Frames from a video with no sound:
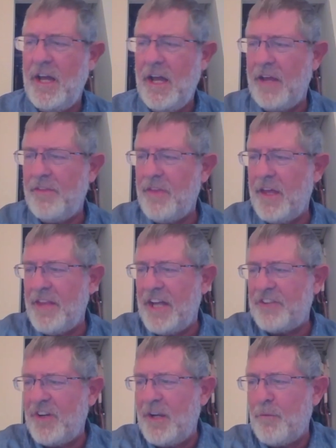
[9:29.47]
And
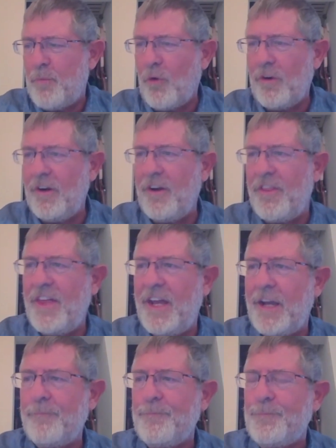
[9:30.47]
that's an important
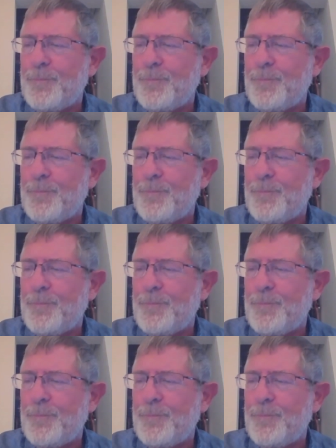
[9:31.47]
thing.